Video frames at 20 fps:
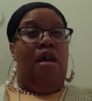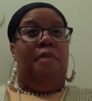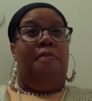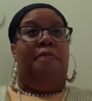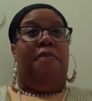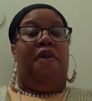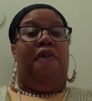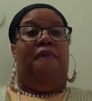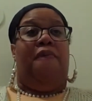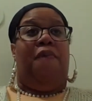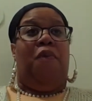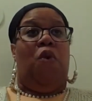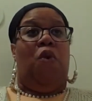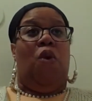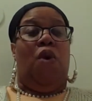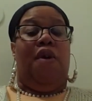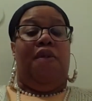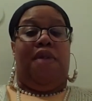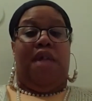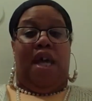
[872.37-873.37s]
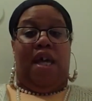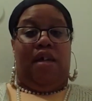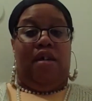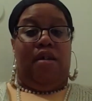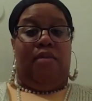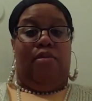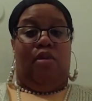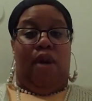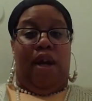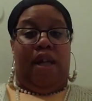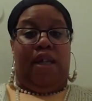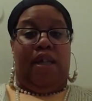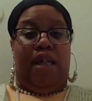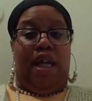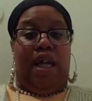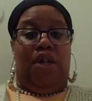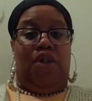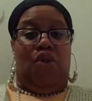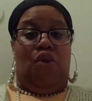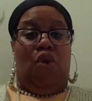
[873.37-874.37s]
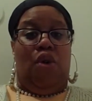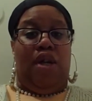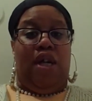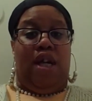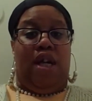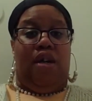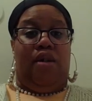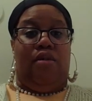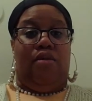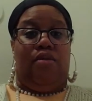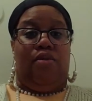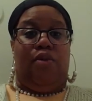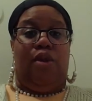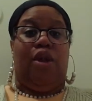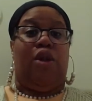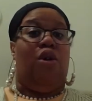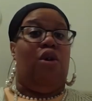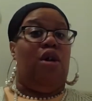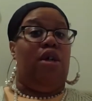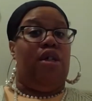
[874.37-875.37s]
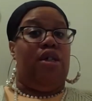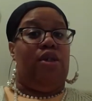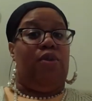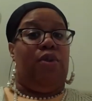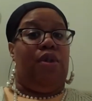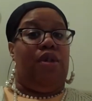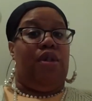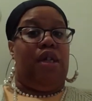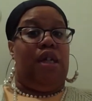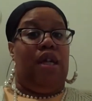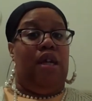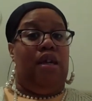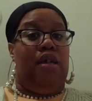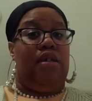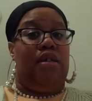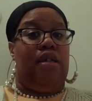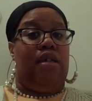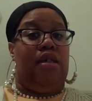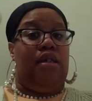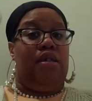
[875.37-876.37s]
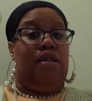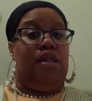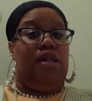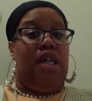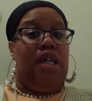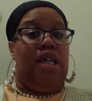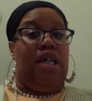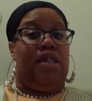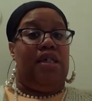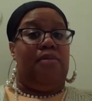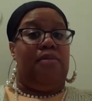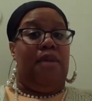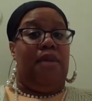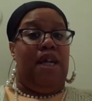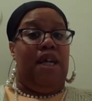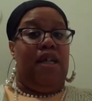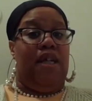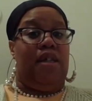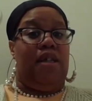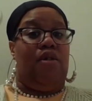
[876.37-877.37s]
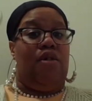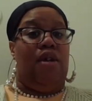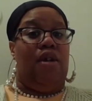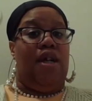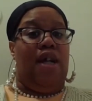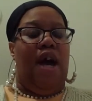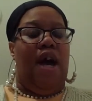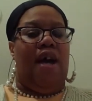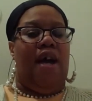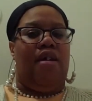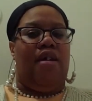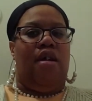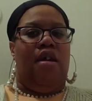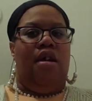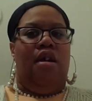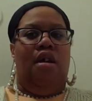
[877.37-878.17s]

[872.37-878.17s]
before they could break that door down, regardless whether the kids is asthmatic or not.